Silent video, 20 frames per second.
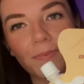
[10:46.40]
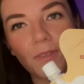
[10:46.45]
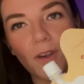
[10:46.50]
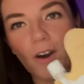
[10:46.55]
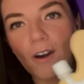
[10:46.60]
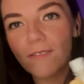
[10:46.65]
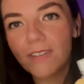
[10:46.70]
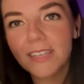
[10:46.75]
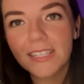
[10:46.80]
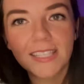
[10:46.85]

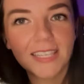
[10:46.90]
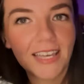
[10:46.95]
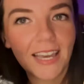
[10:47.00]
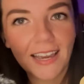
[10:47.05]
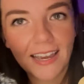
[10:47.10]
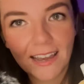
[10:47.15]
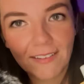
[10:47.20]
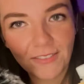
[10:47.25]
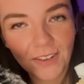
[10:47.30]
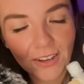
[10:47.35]
Obviously,
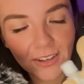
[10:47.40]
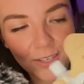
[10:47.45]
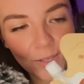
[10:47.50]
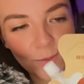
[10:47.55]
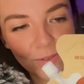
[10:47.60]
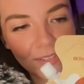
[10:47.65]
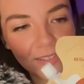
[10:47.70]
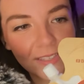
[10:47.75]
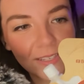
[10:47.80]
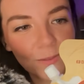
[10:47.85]
I have not
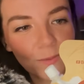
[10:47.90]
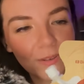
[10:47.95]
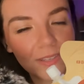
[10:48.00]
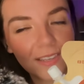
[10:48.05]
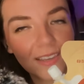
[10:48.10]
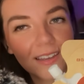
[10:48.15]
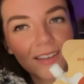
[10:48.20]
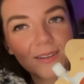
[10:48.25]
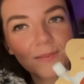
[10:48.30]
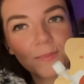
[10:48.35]
used this one
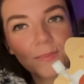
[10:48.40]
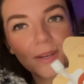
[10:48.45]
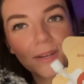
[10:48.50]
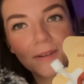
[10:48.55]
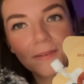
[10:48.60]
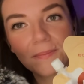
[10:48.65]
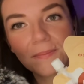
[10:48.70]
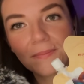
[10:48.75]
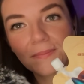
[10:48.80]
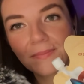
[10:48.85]
yet, but
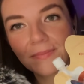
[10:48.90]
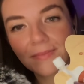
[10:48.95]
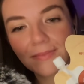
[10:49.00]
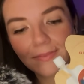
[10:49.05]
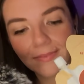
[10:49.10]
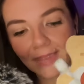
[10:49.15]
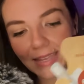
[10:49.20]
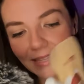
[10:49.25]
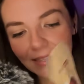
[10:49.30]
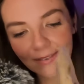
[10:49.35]

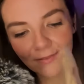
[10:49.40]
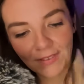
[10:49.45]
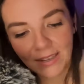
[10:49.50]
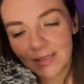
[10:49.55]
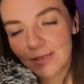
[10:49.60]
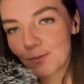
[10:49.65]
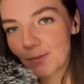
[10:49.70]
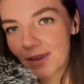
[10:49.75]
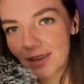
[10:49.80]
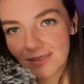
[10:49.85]
it's a
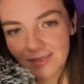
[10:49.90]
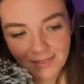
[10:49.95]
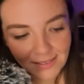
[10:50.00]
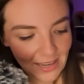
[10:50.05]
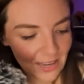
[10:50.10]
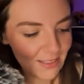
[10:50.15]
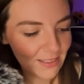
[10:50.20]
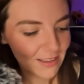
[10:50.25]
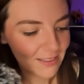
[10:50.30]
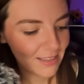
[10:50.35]
face mask.
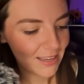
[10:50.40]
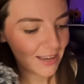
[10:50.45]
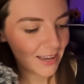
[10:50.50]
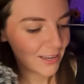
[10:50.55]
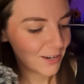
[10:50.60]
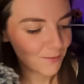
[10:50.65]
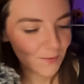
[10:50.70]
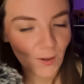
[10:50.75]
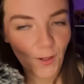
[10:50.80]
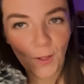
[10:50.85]
I think they
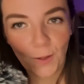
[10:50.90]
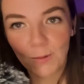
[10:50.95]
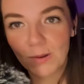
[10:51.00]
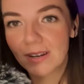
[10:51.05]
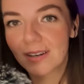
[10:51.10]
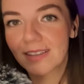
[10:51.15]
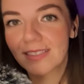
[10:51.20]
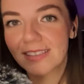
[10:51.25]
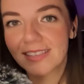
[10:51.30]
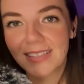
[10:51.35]
kind of all
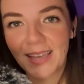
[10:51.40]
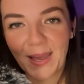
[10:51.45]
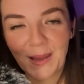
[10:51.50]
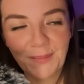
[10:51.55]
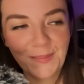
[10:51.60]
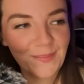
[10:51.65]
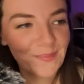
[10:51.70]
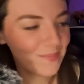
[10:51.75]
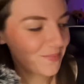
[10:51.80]
work the same.